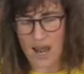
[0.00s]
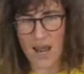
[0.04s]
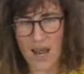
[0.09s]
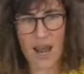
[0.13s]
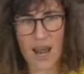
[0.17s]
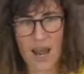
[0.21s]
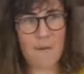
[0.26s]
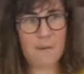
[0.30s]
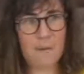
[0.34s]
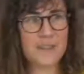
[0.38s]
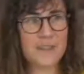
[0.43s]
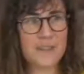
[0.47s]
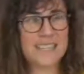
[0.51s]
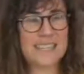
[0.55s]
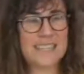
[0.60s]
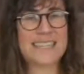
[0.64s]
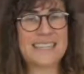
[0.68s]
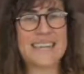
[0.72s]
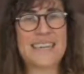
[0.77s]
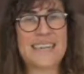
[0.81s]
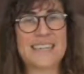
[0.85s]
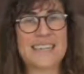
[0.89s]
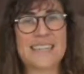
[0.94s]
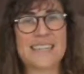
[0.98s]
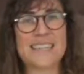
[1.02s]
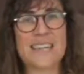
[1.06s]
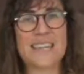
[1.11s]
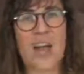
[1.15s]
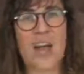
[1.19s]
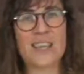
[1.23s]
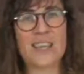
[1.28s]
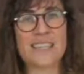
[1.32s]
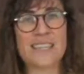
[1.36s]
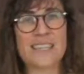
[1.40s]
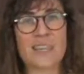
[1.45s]
love to see the
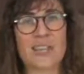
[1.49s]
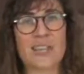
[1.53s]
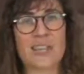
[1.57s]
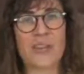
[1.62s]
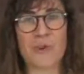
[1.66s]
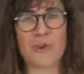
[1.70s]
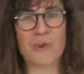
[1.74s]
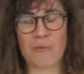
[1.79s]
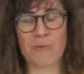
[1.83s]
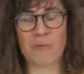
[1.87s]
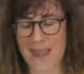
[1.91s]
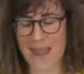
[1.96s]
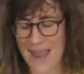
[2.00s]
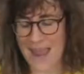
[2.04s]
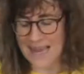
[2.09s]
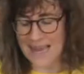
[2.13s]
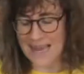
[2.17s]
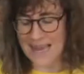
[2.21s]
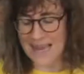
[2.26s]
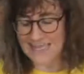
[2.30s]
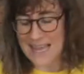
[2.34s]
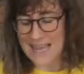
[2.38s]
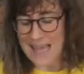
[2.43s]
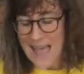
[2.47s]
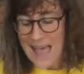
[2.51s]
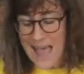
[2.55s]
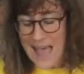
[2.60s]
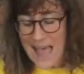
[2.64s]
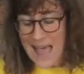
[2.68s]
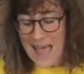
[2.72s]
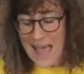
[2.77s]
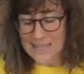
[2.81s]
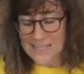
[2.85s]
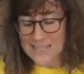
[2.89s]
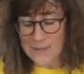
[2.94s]
stars that you create.
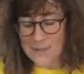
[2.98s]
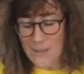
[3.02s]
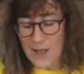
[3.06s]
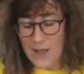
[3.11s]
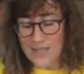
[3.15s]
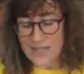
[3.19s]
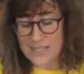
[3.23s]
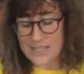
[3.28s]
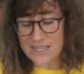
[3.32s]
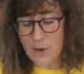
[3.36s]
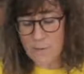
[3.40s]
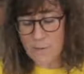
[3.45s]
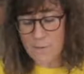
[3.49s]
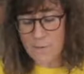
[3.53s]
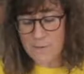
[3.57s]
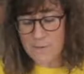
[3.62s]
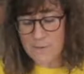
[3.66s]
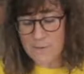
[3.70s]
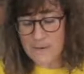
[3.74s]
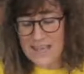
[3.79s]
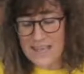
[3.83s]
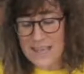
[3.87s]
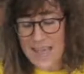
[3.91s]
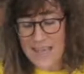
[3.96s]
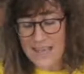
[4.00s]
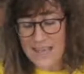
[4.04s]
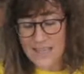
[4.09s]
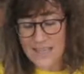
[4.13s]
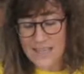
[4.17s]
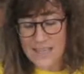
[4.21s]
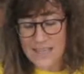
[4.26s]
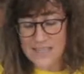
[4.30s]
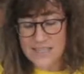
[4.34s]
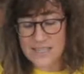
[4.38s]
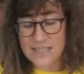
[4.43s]
And as well, don't forget,
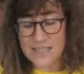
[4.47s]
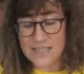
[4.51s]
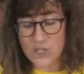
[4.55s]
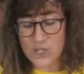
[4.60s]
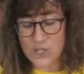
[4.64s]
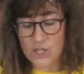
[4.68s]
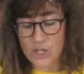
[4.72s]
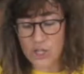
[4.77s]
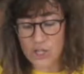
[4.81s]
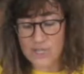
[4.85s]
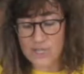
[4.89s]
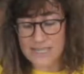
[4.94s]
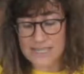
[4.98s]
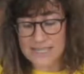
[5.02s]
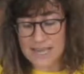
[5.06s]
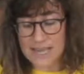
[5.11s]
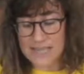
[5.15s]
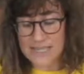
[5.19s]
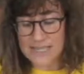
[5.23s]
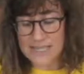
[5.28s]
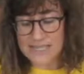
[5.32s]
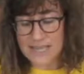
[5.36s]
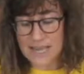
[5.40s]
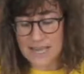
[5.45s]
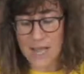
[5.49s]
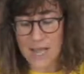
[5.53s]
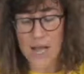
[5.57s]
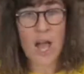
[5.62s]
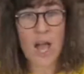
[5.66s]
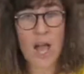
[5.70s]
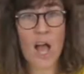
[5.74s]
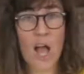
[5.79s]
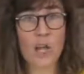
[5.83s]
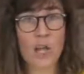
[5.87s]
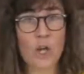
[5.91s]
St John's Centre
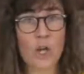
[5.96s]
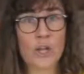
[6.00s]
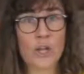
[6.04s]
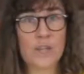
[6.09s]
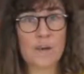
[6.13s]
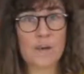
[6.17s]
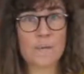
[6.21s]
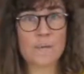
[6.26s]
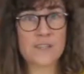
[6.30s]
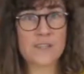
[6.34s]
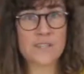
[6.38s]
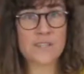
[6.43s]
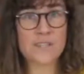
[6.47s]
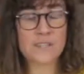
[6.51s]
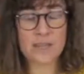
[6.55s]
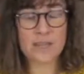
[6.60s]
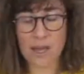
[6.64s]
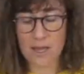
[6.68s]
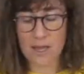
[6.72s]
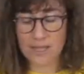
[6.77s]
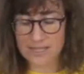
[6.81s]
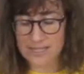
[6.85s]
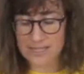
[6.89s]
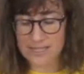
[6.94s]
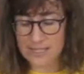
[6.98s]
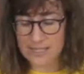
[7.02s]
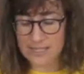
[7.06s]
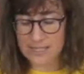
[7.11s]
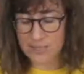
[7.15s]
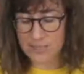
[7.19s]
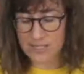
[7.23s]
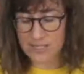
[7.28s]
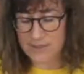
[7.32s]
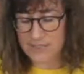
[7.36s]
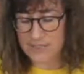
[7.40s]
are looking for stars this
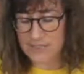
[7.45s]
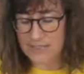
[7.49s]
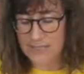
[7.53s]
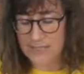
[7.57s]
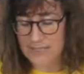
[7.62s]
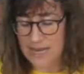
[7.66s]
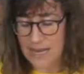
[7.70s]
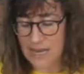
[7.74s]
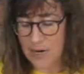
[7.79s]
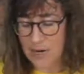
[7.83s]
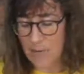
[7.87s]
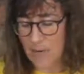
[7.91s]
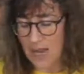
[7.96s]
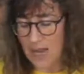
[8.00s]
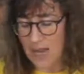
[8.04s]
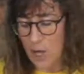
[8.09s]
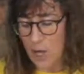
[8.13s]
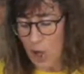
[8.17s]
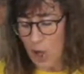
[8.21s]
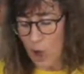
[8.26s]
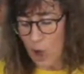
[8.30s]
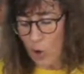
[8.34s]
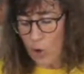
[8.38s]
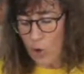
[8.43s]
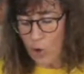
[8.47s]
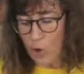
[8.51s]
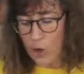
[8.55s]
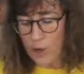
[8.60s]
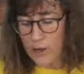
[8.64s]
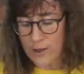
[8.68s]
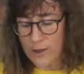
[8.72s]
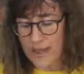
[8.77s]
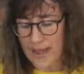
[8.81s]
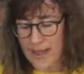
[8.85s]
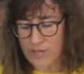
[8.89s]
Christmas to decorate
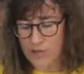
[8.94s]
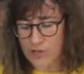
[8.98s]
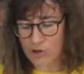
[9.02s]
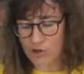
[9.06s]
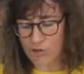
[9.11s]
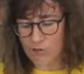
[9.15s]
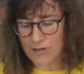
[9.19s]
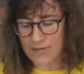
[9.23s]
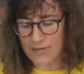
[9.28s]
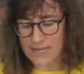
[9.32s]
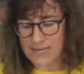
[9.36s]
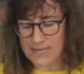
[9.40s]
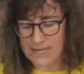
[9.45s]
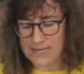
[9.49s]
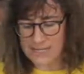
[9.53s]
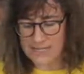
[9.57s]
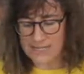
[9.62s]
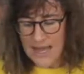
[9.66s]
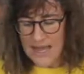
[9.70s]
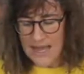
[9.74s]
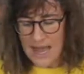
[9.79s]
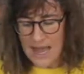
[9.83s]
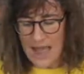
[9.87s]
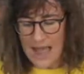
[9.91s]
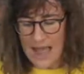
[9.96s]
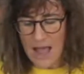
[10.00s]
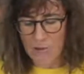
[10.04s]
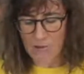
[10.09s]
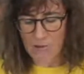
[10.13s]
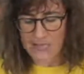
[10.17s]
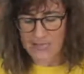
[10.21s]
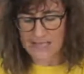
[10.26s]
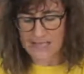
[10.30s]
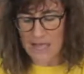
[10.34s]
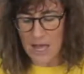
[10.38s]
all their trees
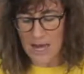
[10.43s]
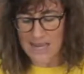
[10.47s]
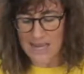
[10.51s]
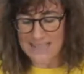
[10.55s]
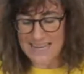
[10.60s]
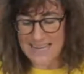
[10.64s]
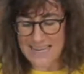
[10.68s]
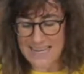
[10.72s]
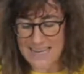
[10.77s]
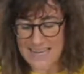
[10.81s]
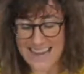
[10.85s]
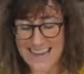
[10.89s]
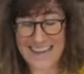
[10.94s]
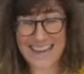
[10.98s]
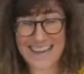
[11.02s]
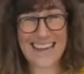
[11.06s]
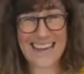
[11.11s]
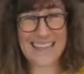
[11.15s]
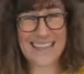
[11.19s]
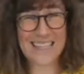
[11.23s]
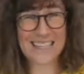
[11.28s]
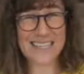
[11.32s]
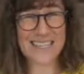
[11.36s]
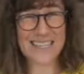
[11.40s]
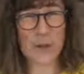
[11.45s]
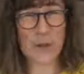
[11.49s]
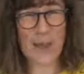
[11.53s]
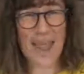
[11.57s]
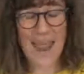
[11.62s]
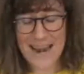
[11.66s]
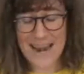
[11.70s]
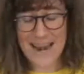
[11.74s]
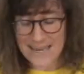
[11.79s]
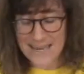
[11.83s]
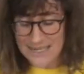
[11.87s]
outside and in. So
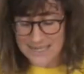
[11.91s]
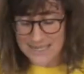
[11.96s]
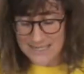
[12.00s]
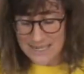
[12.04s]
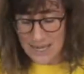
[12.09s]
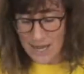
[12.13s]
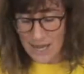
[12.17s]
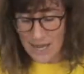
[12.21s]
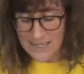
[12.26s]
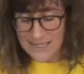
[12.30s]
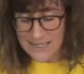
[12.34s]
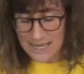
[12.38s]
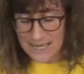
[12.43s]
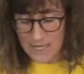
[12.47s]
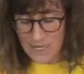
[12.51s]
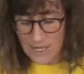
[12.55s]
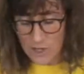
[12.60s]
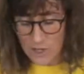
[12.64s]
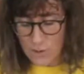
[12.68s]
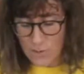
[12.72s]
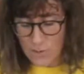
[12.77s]
any stars that you